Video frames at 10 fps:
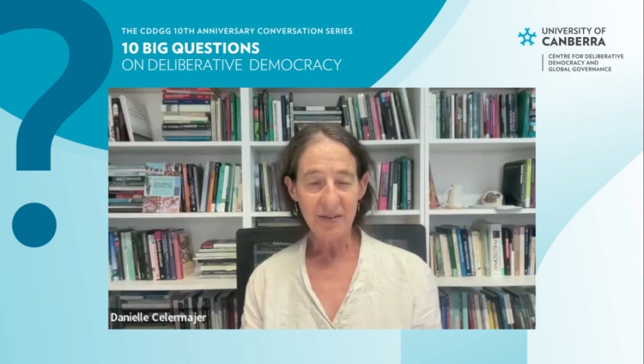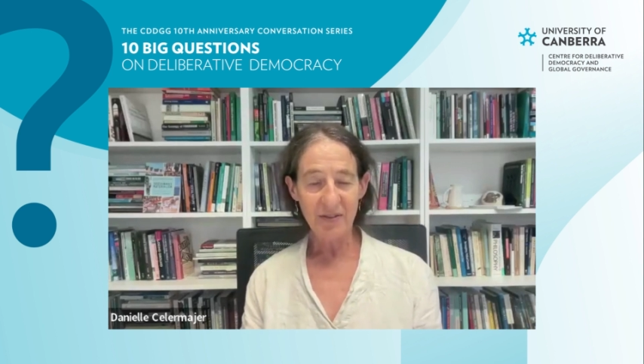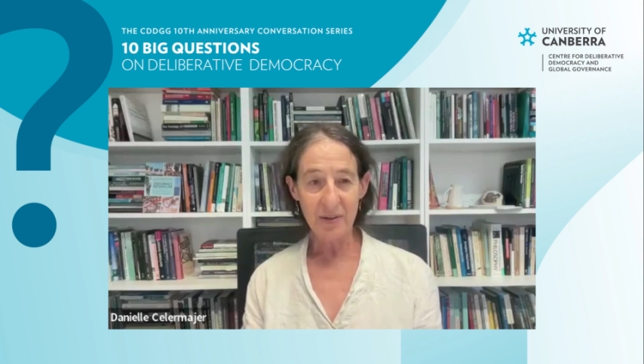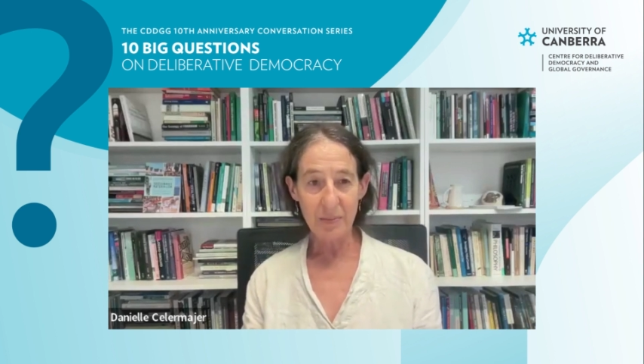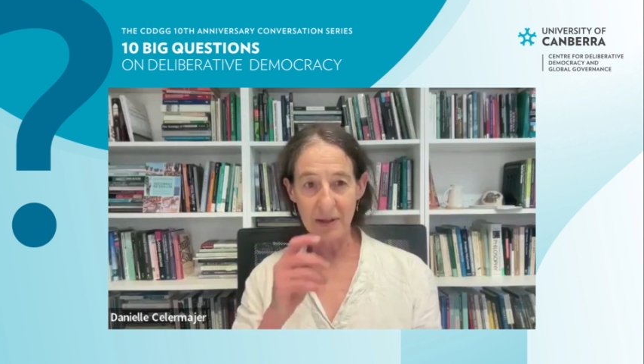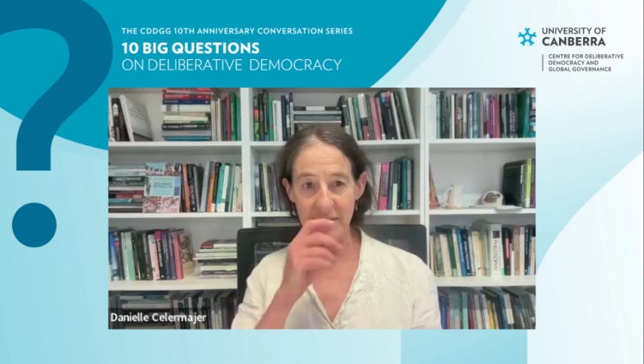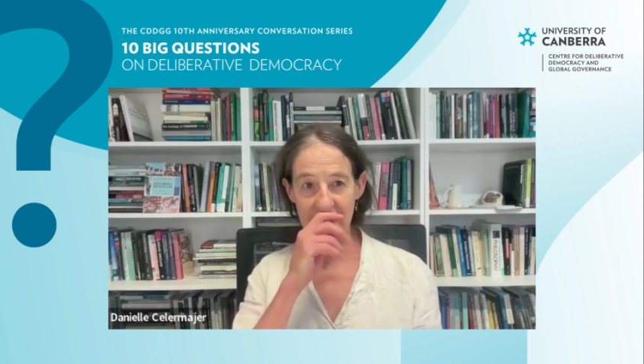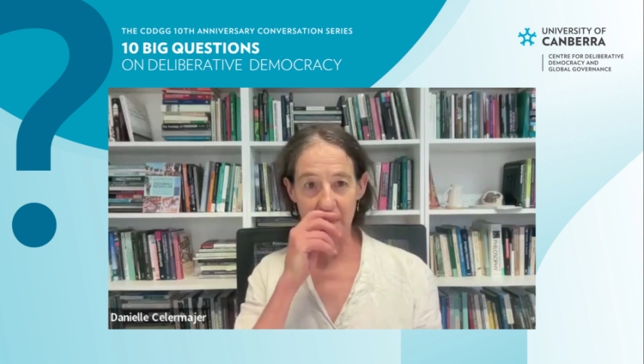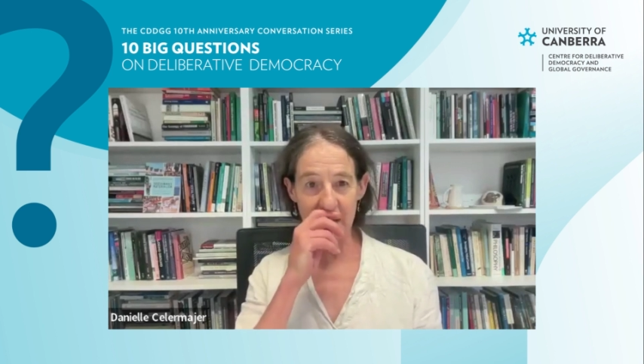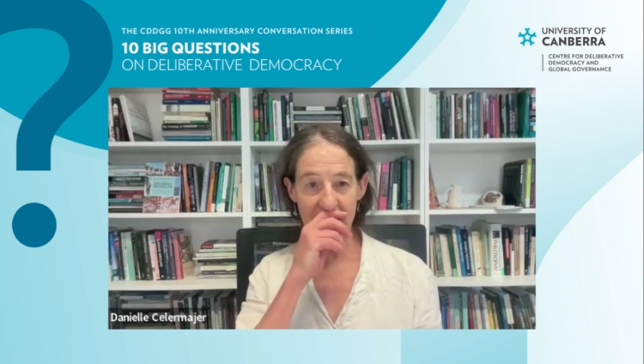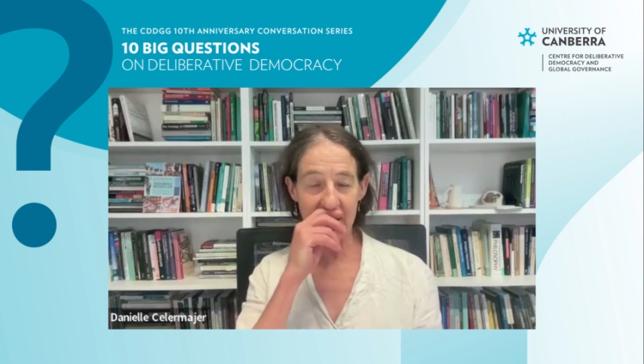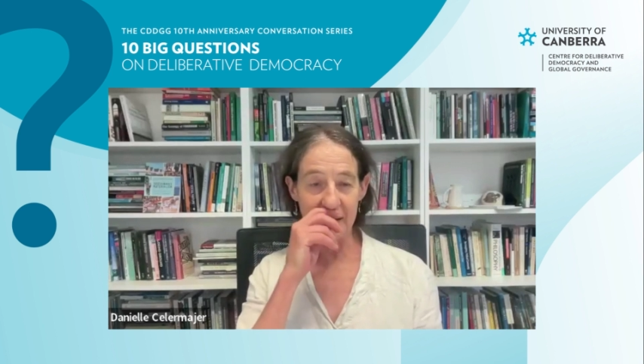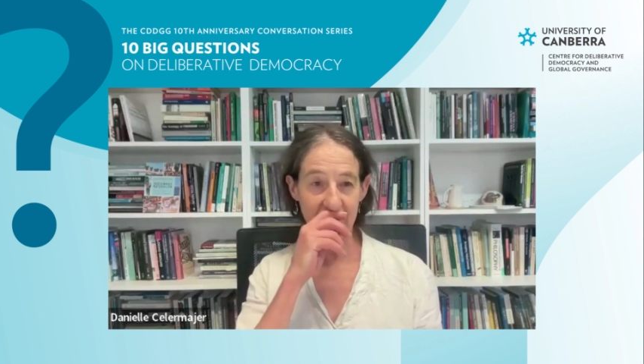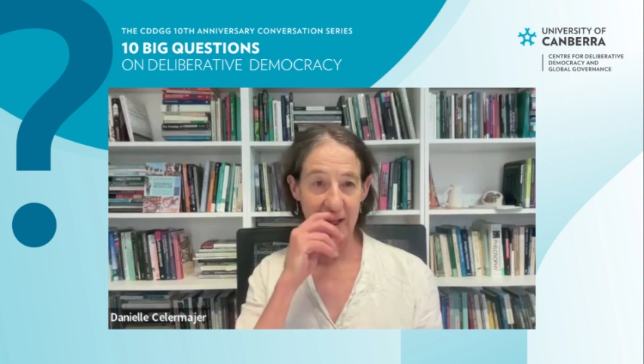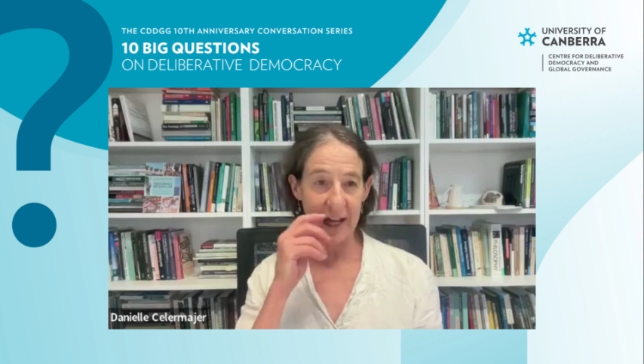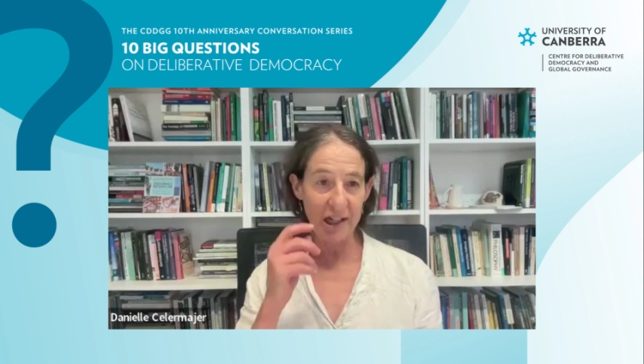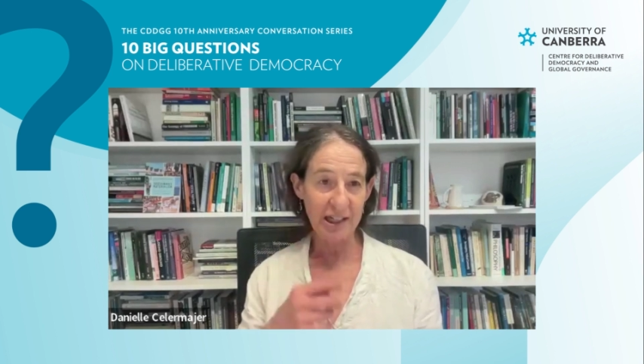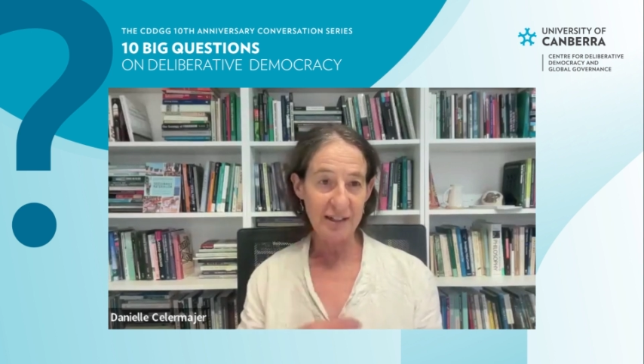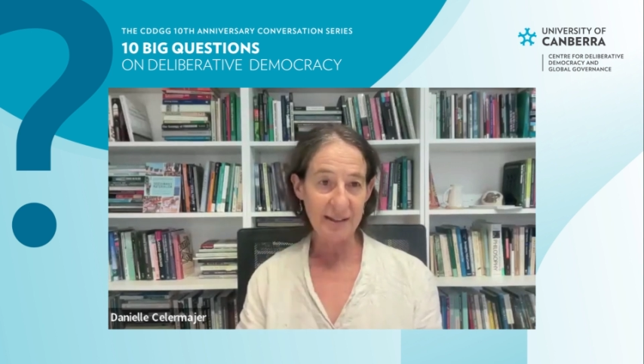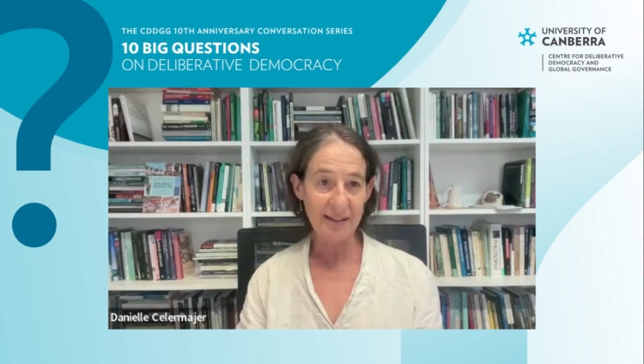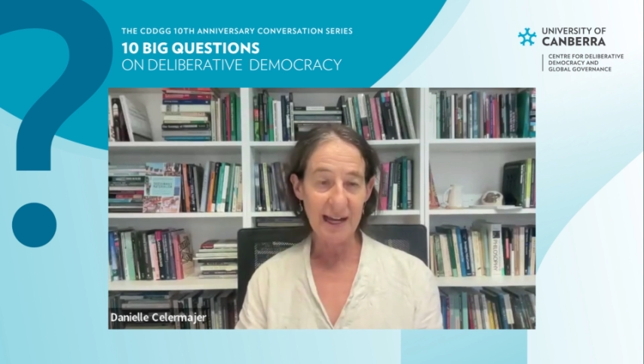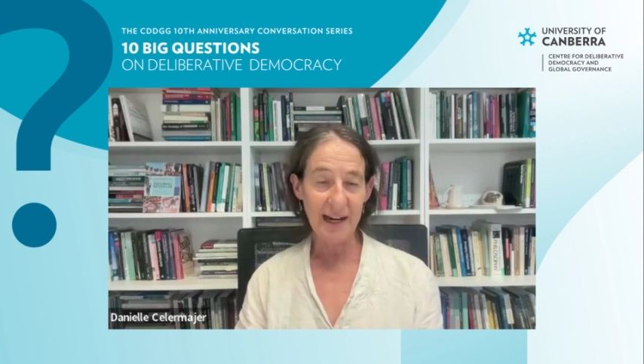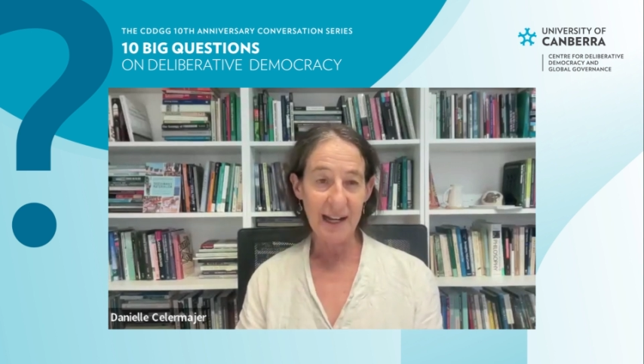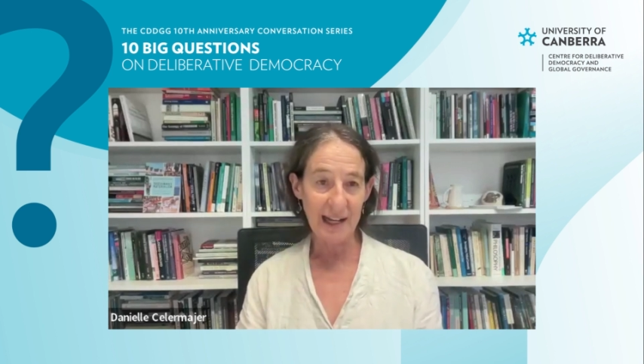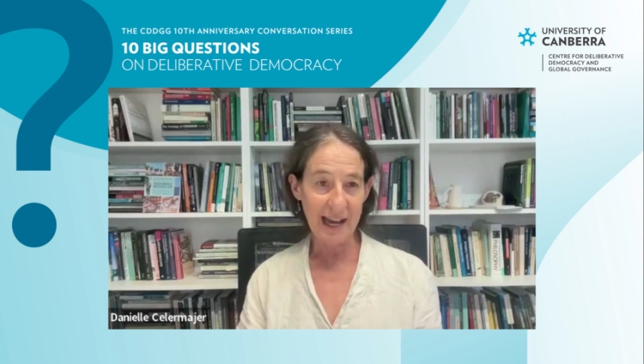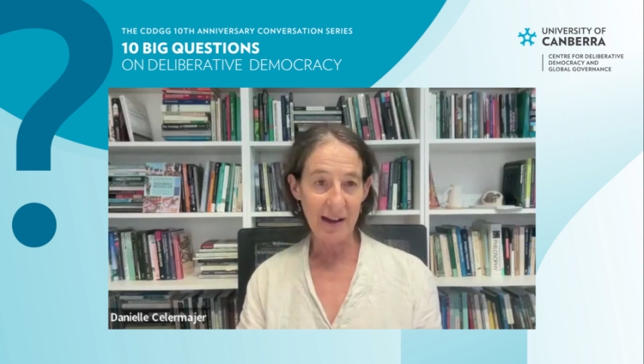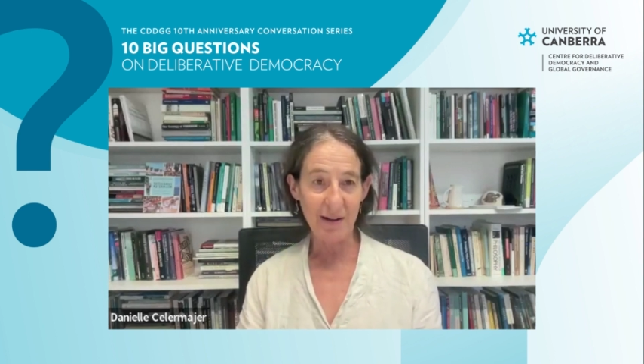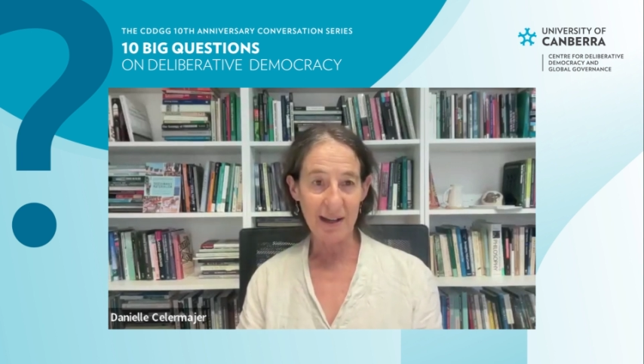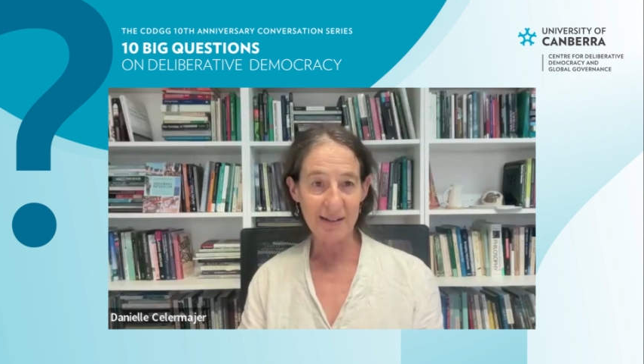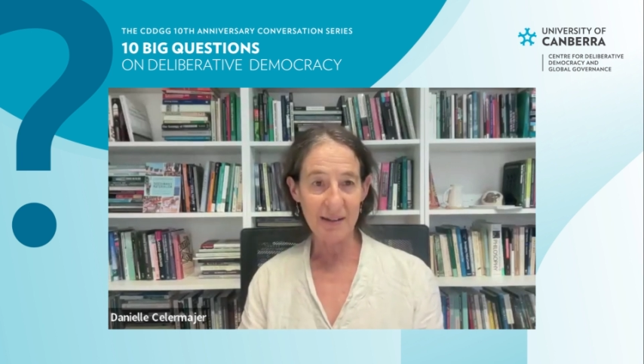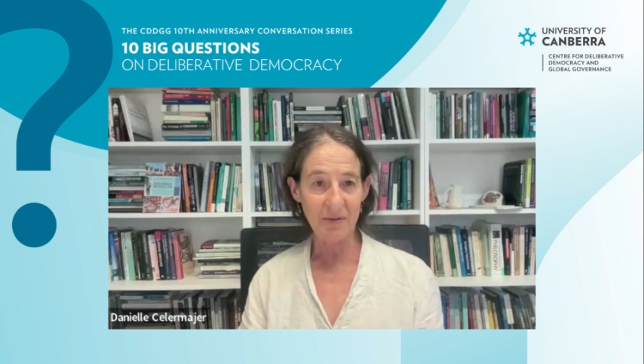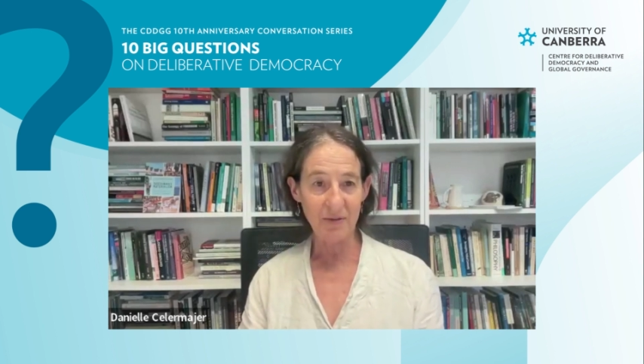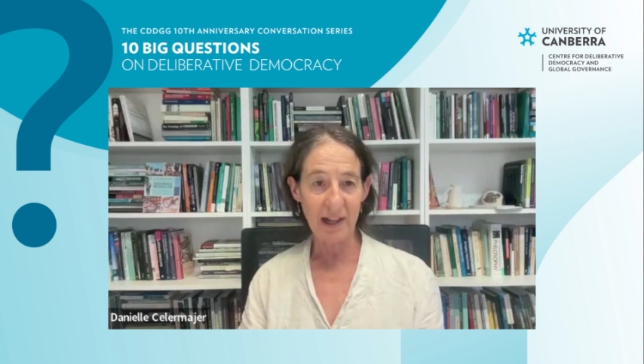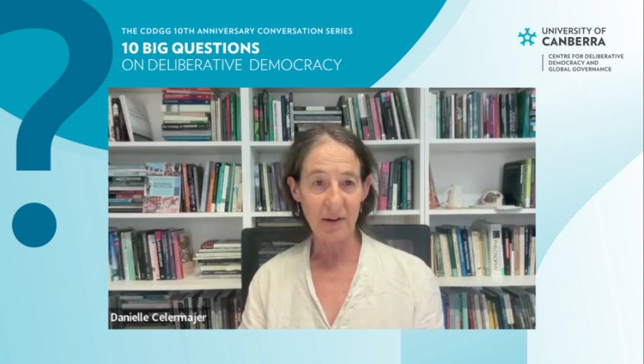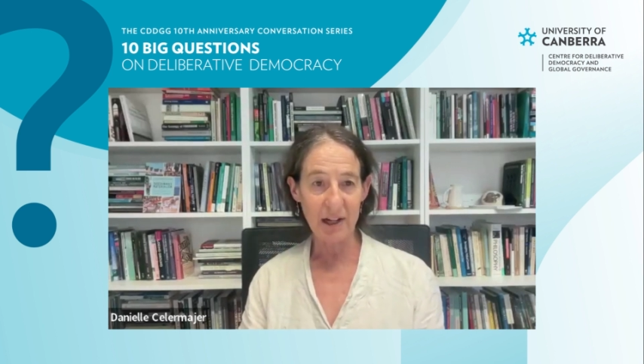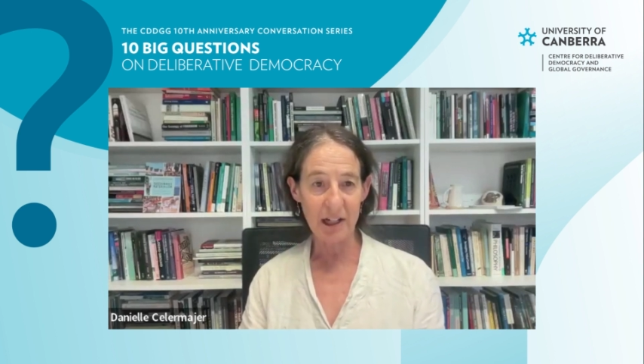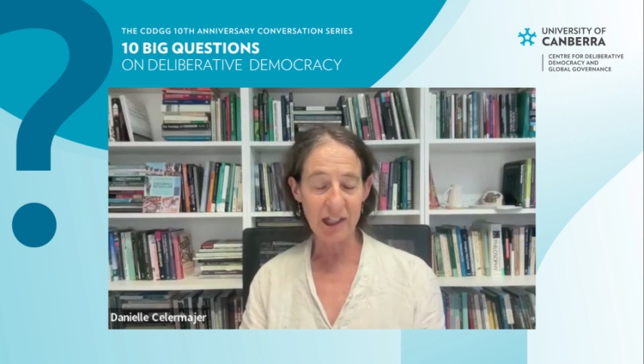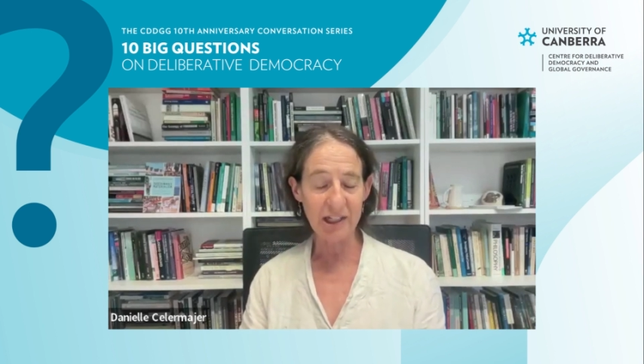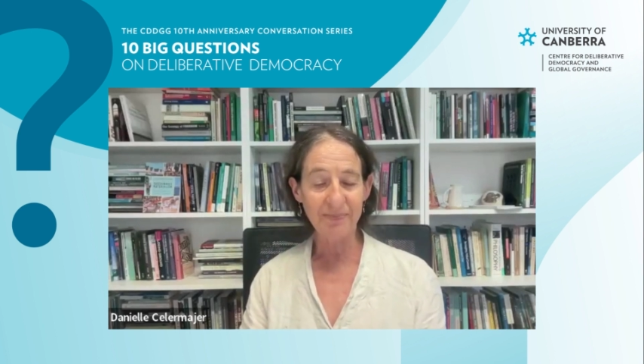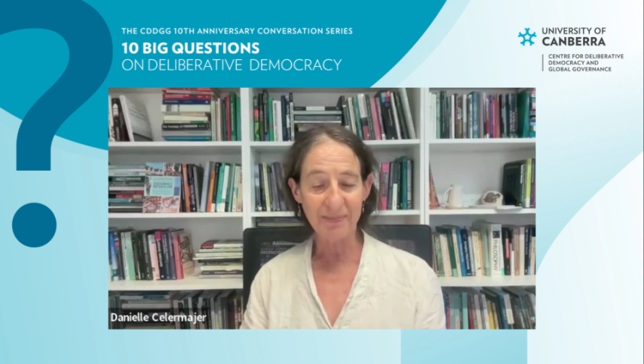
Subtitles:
for the multi-species relations that allow us to flourish